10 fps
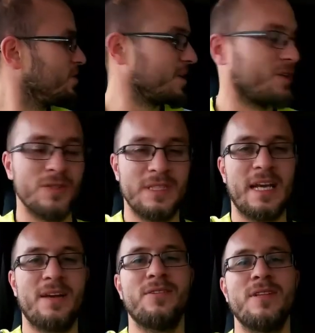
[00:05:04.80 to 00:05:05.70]
try and cut
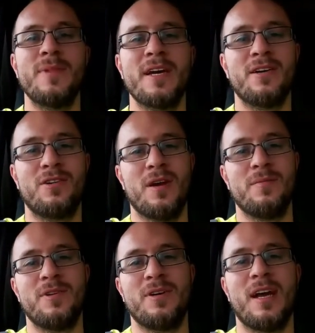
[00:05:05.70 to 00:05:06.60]
down on the amount of
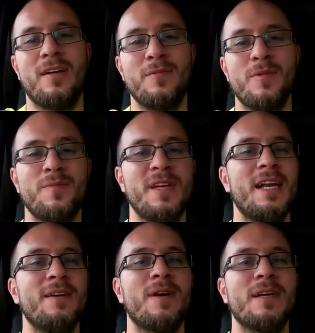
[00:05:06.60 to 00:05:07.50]
crap that I carry with me
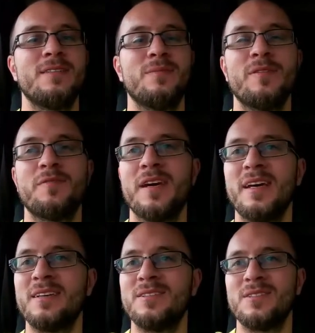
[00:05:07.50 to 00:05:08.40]
anyway, to be
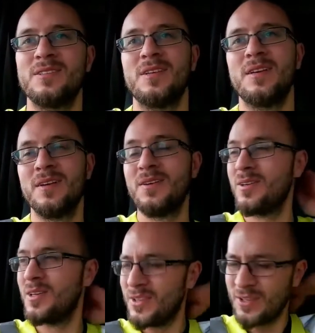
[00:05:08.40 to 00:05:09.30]
fair, because
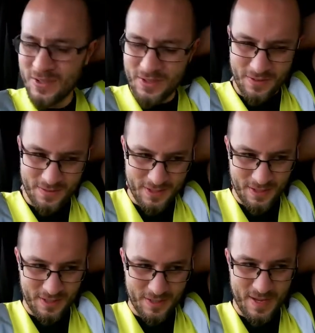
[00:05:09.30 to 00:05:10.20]
I think
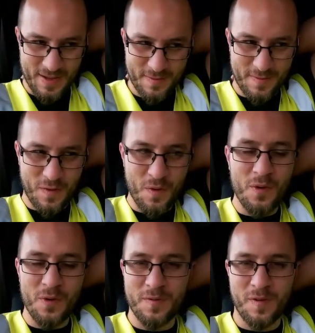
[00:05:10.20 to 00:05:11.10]
I've got about
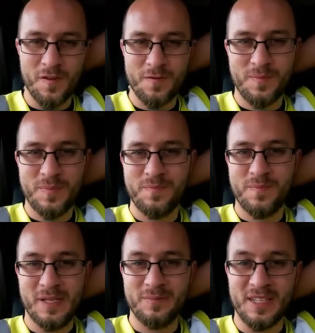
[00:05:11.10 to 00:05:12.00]
4 or 5
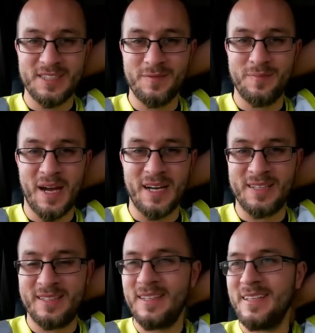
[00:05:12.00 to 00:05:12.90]
big massive
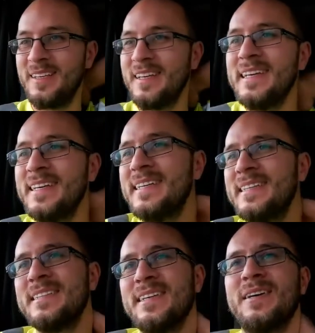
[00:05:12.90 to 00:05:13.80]
bags,
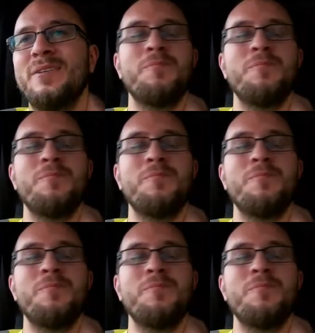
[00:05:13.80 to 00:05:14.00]
so